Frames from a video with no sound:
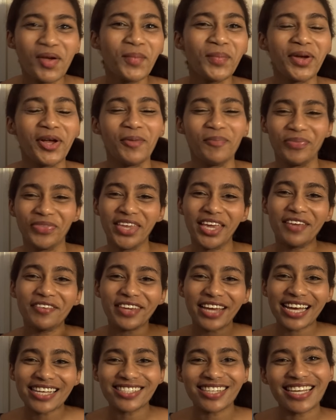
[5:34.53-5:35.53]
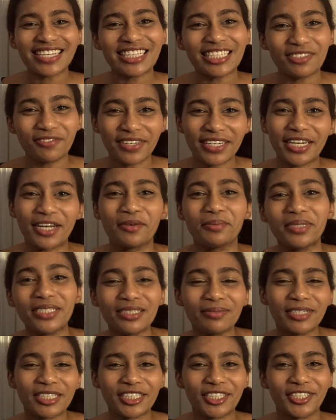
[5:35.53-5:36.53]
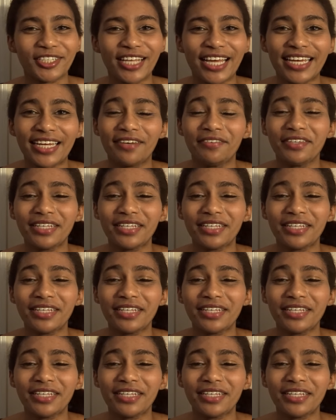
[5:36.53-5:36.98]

but if you guys like this video, please make sure you like it.